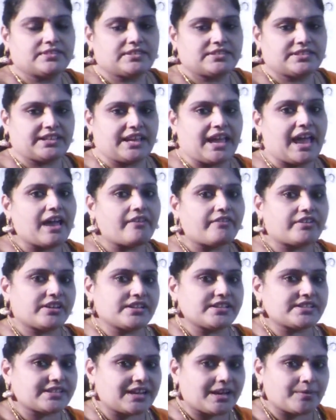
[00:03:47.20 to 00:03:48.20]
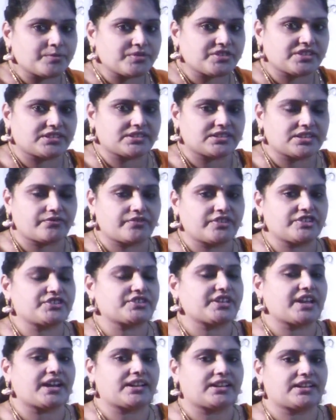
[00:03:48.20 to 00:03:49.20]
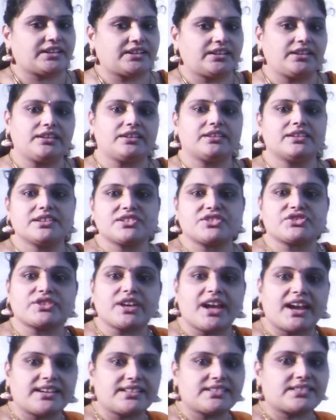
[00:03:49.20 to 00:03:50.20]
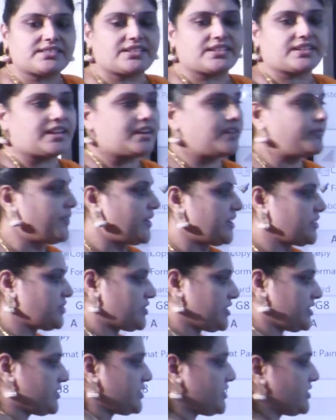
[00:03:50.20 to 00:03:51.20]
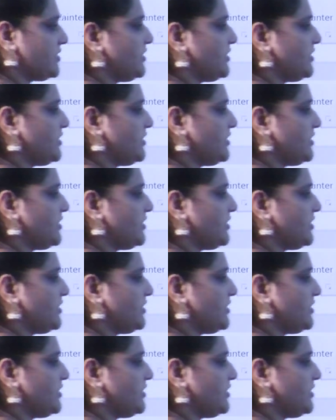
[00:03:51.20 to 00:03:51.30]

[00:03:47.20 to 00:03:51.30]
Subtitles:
See, average comes under which category? Statistical functions.